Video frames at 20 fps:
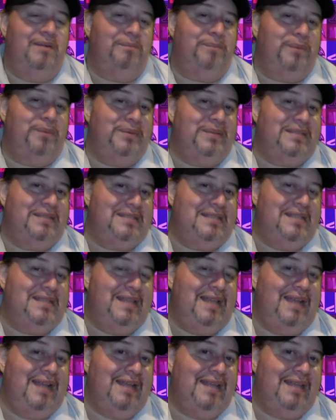But we see
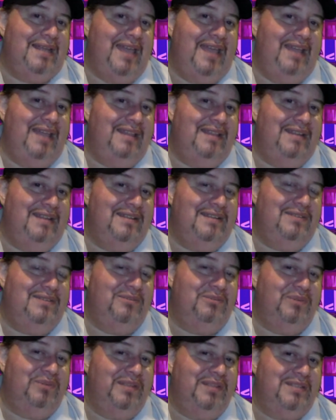that Caitlin
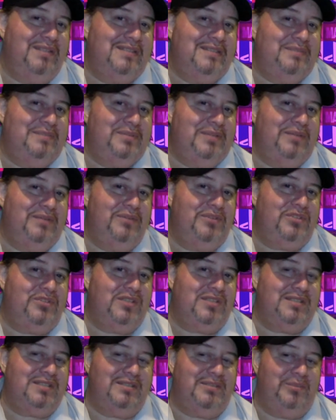really seems to have
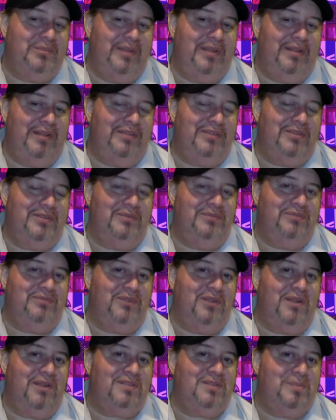adjusted well to
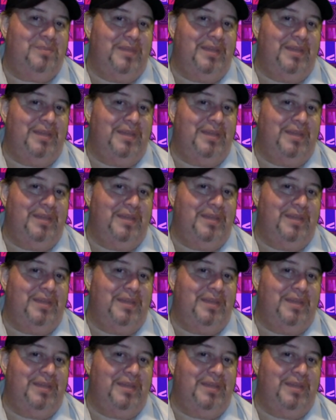Frost